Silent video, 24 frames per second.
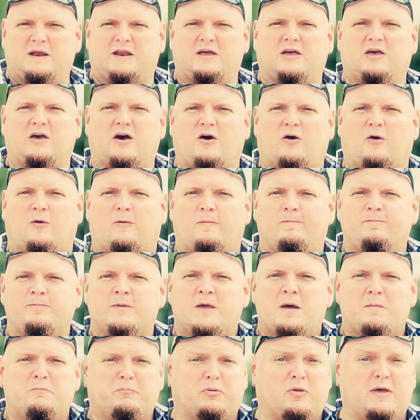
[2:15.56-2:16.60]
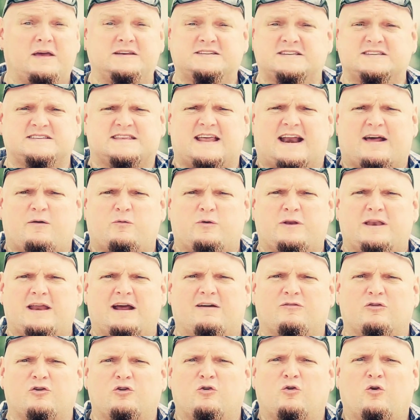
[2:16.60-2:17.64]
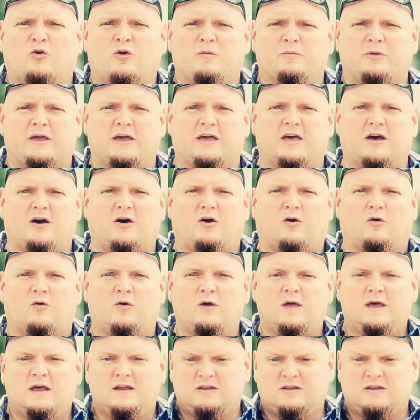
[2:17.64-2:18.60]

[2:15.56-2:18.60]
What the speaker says: me to go places that I would never normally go,